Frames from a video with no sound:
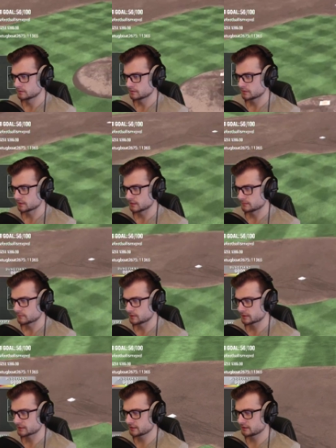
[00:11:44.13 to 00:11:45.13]
And
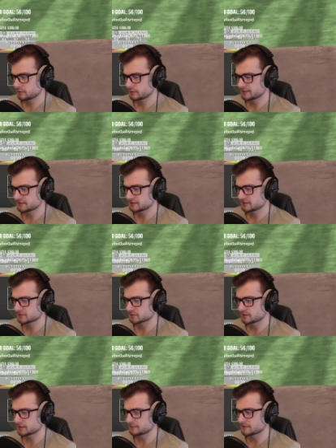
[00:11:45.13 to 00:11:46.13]
Margot hits this
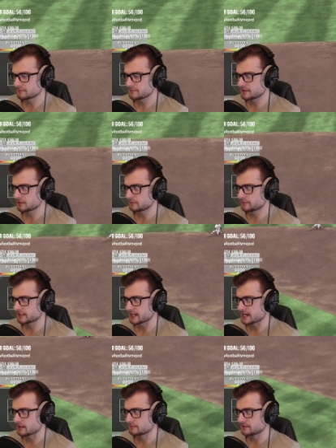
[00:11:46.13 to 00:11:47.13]
one up the middle, but
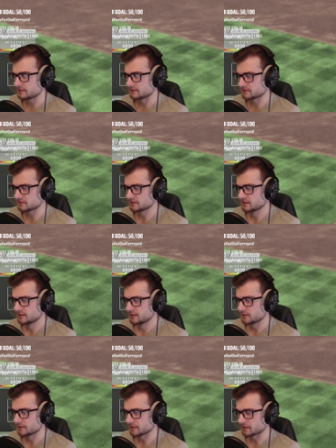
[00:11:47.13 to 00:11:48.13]
Albies
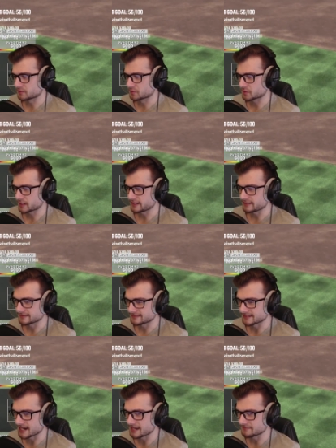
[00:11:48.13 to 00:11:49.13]
with a great
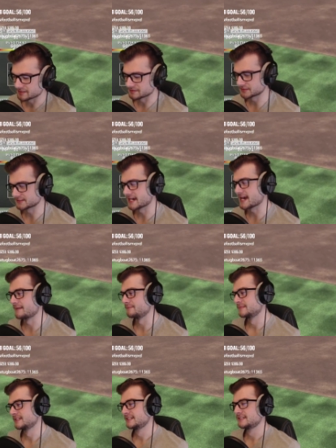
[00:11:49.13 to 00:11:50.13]
diving stop,
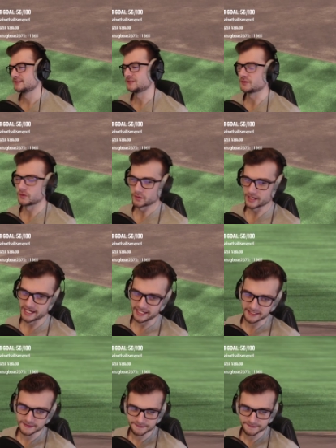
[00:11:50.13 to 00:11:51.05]
two away.